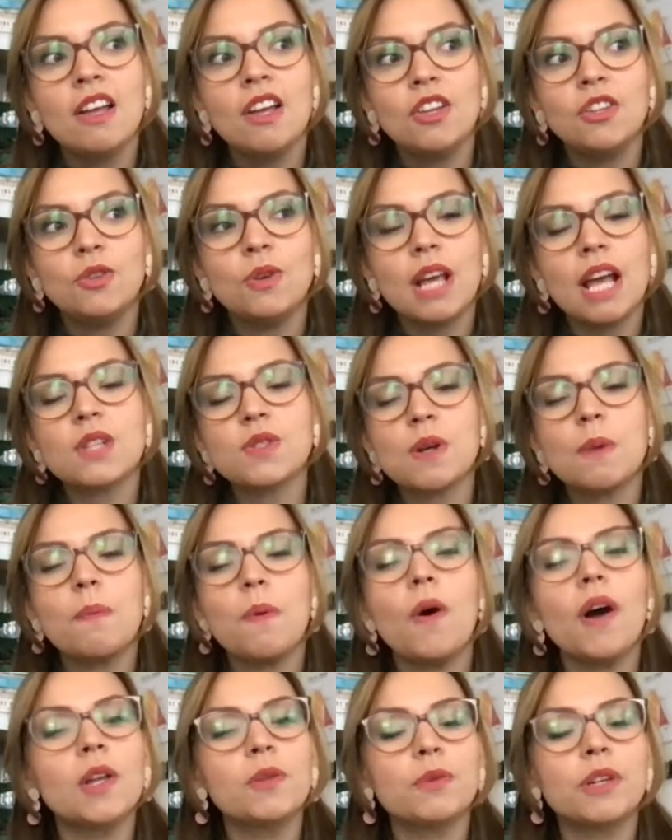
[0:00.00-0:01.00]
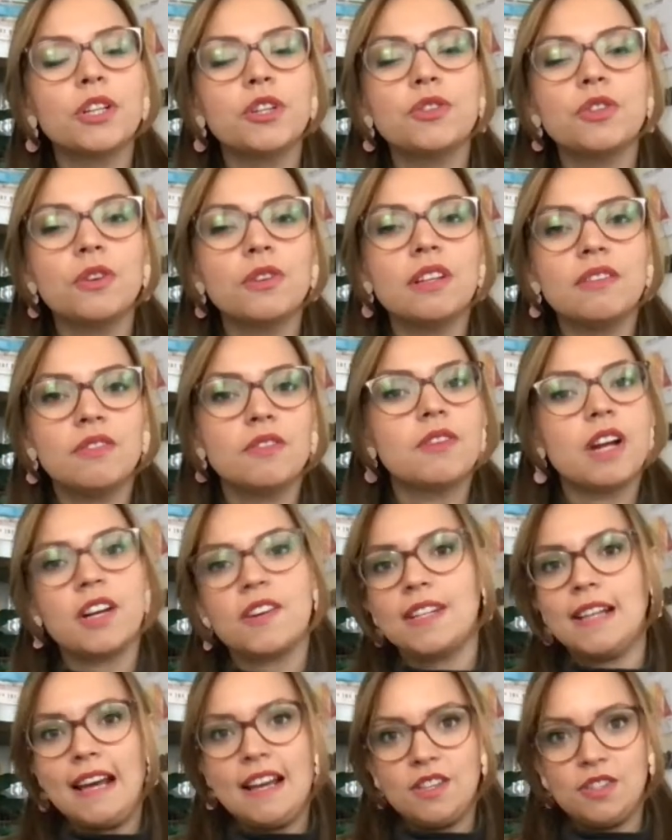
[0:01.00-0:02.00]
you get to a point where you don't even
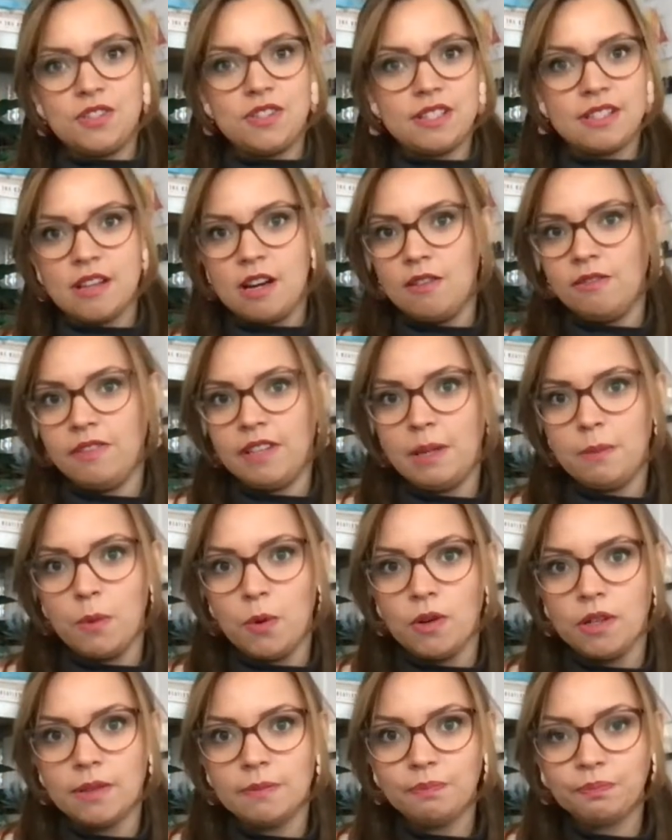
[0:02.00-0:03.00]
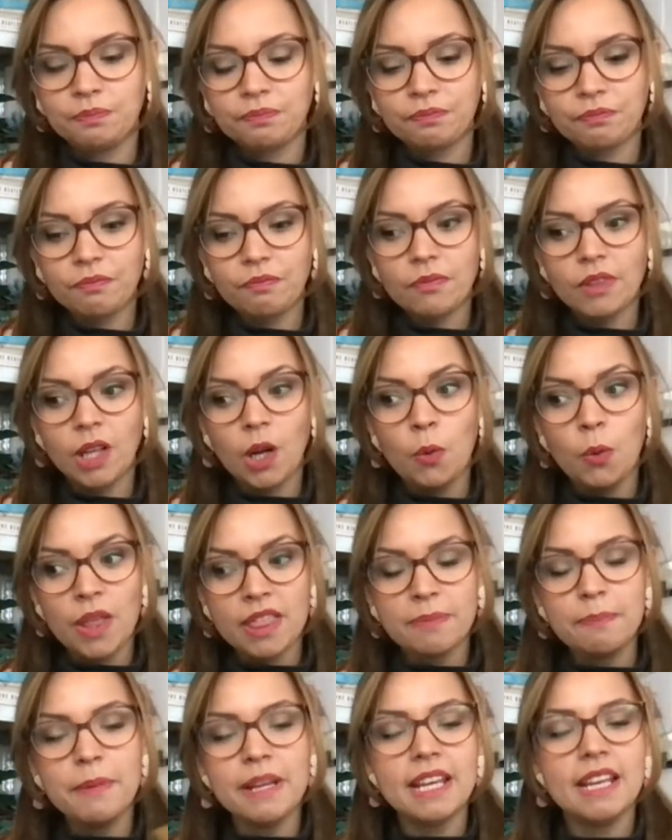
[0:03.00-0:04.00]
recognize yourself anymore.
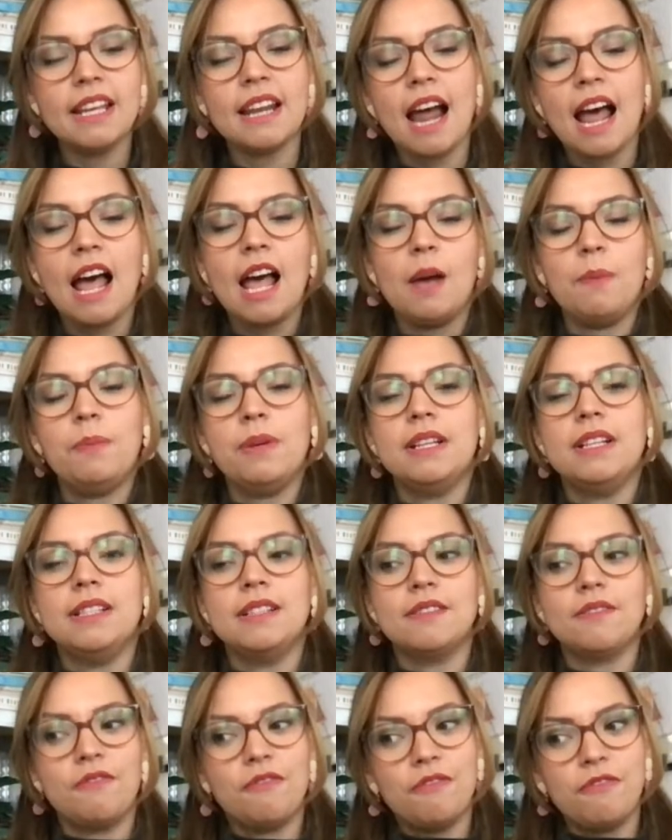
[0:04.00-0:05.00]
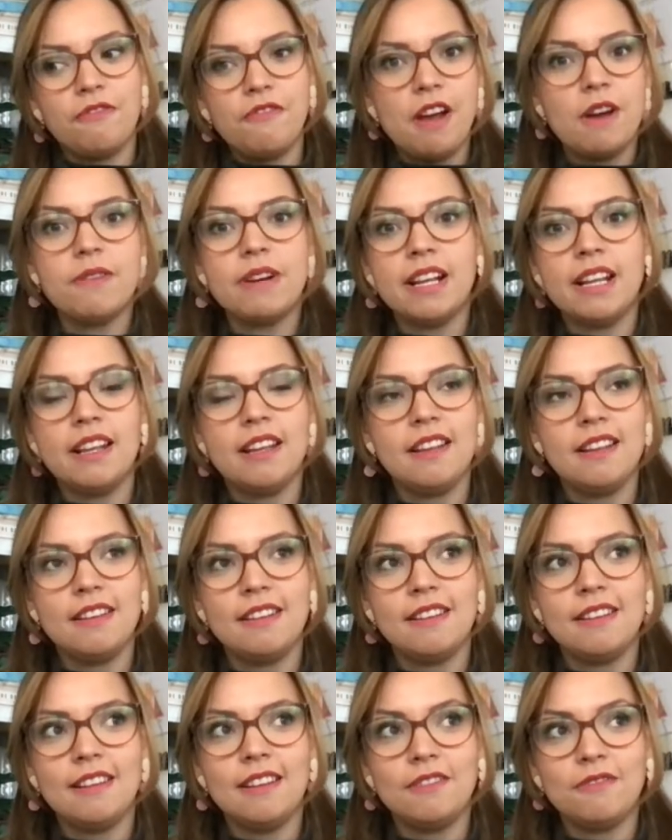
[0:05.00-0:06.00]
With me, it happened
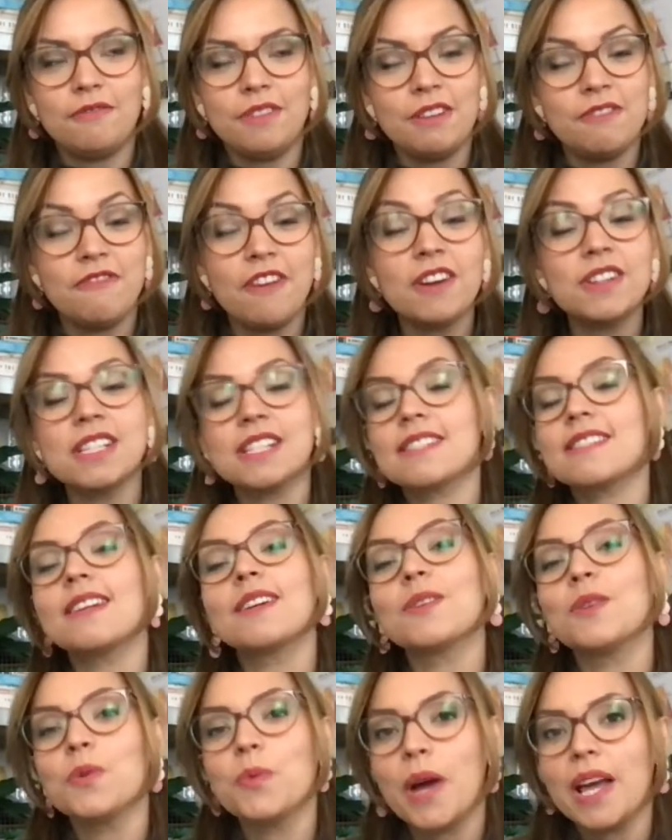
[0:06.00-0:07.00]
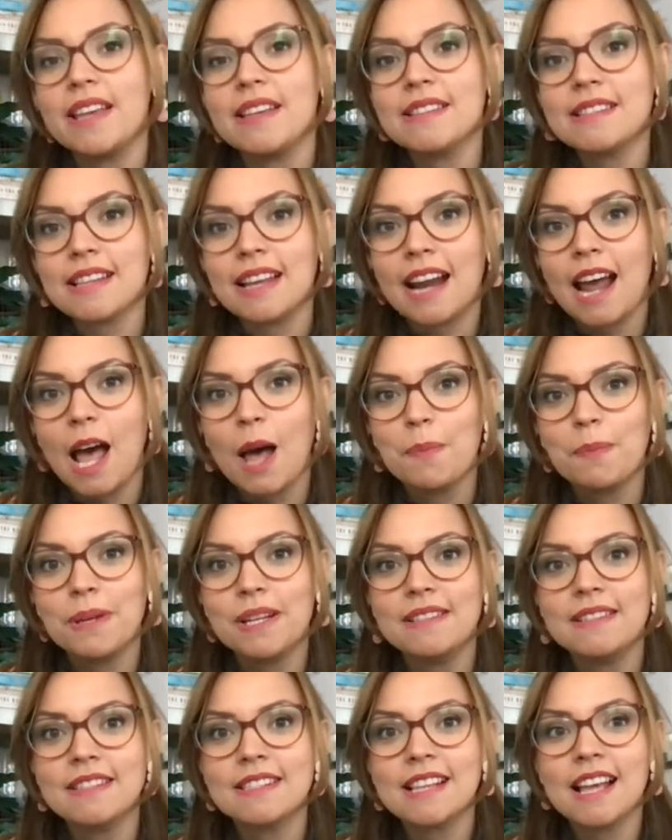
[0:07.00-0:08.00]
in very subtle ways. It
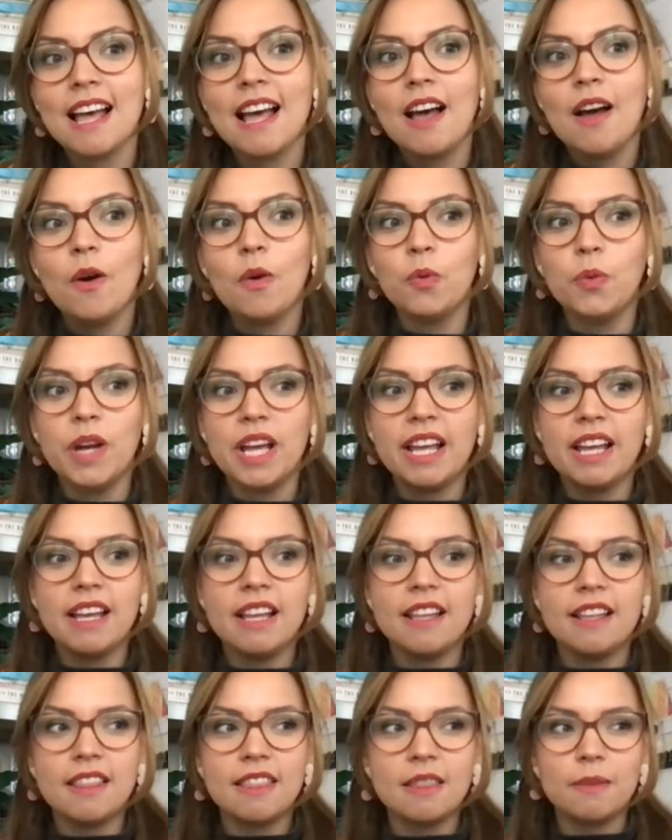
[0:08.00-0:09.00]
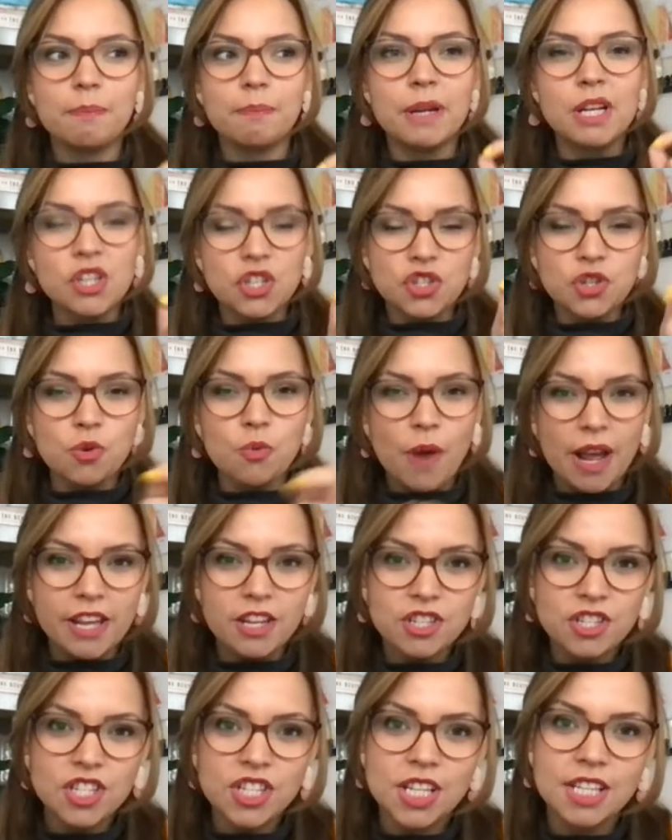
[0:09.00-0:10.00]
happened with
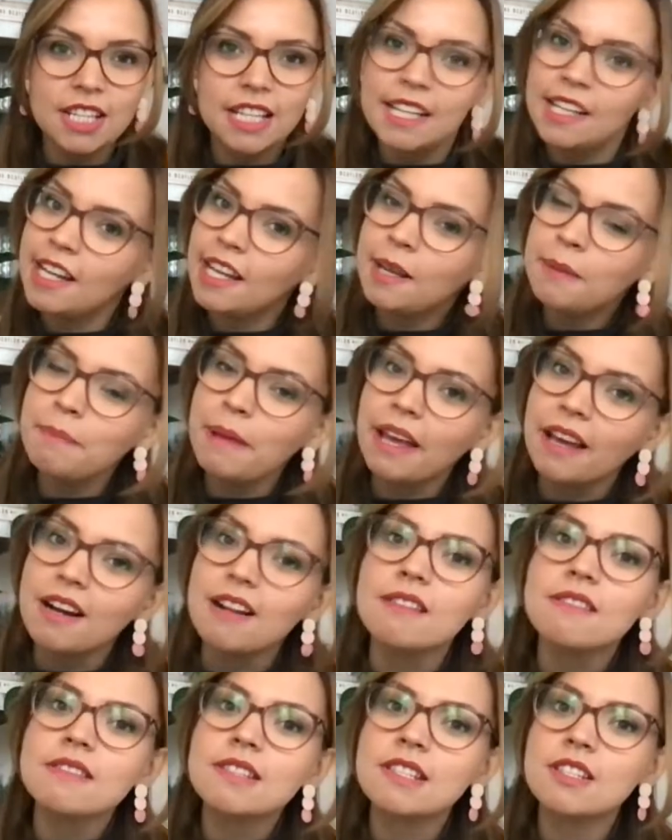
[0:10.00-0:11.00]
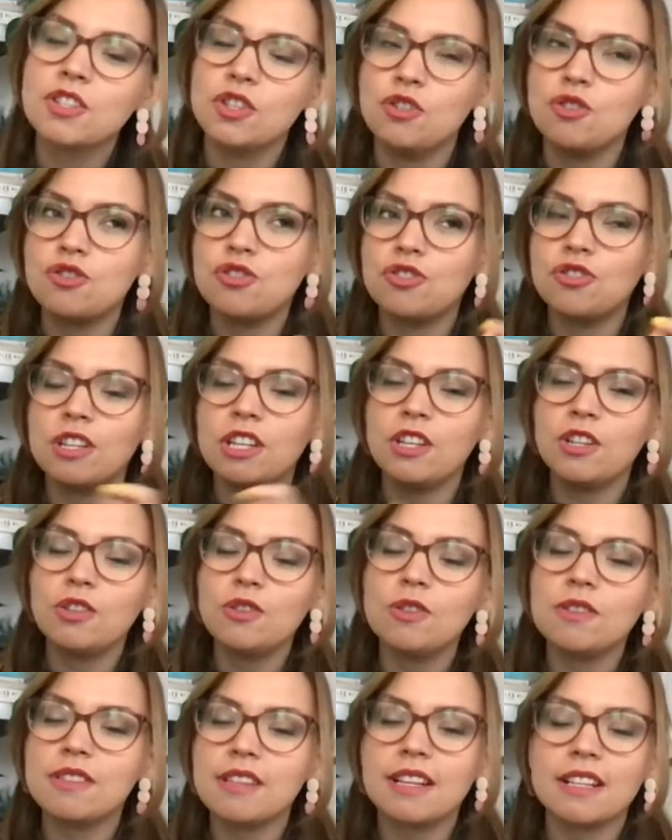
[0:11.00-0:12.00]
punctuation in emails. You shouldn't
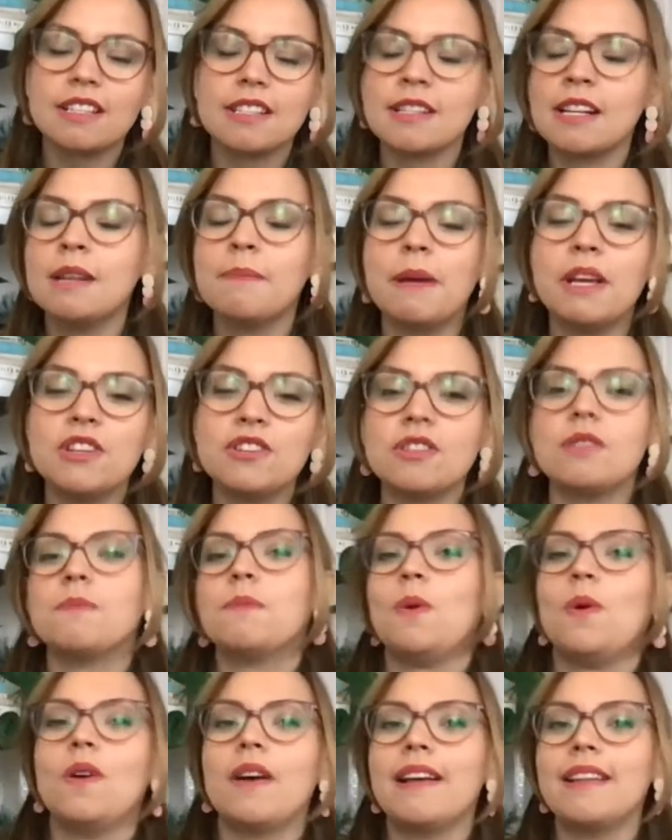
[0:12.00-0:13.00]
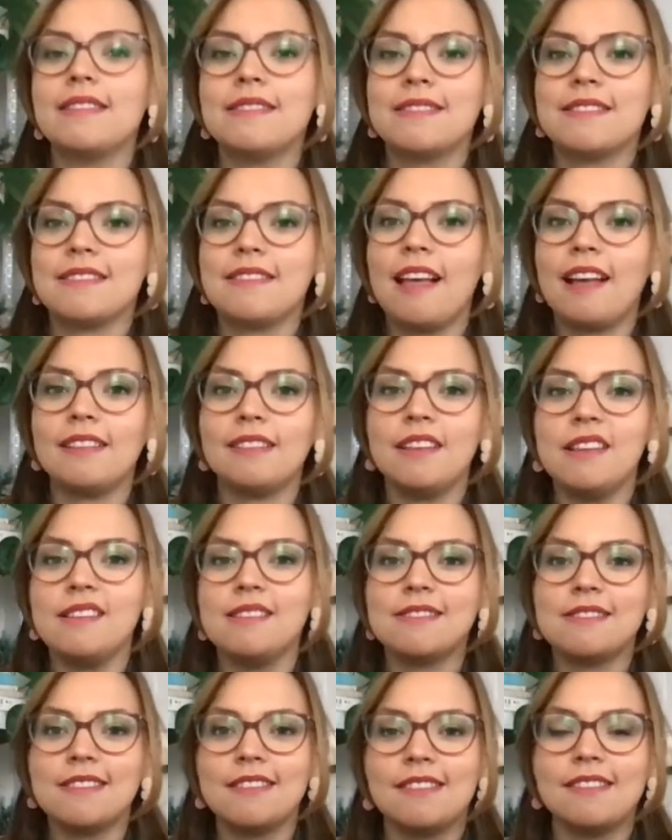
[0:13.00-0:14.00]
use exclamation points. That
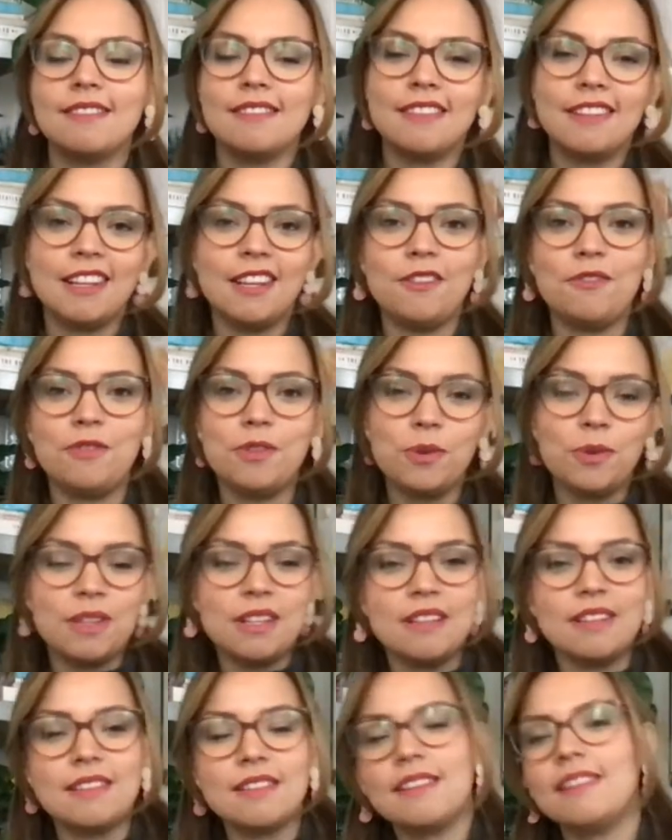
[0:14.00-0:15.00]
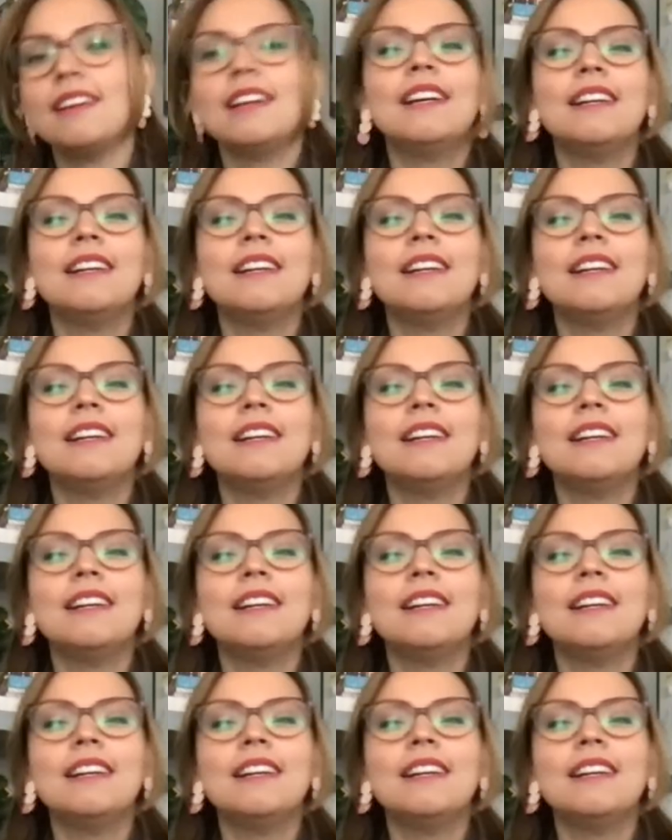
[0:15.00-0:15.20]
doesn't give you the